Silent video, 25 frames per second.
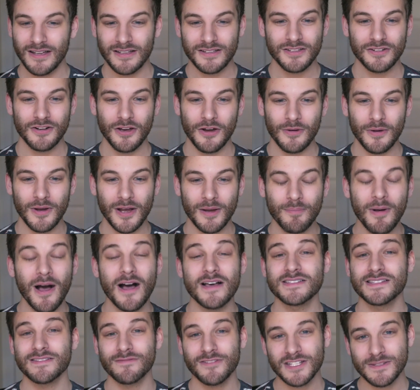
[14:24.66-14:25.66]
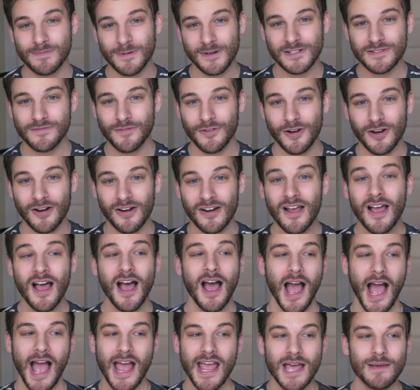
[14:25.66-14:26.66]
you know, a positive experience for her.
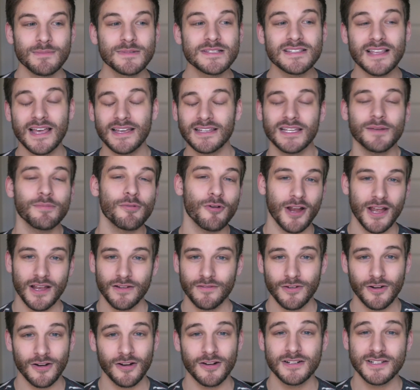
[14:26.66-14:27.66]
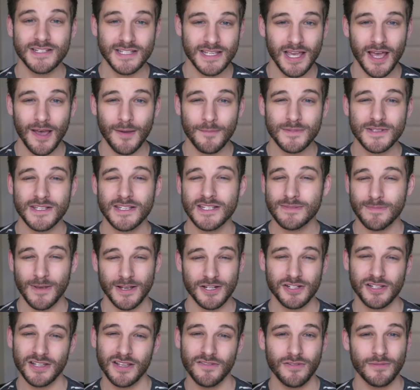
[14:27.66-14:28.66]
I am slightly praying for her DMs,
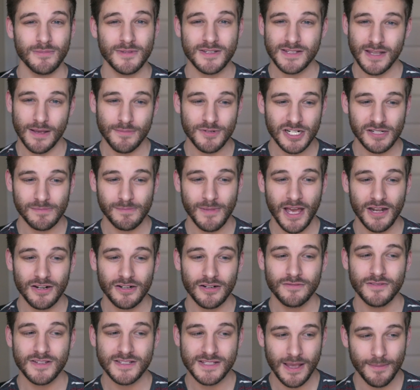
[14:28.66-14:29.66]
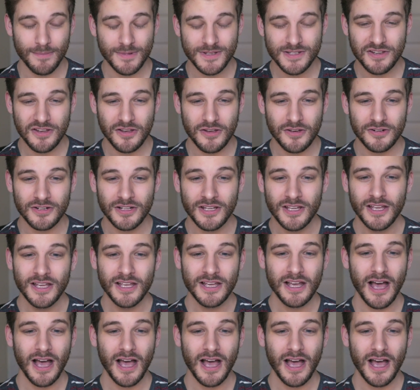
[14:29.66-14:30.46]
especially from the subject matter of this episode.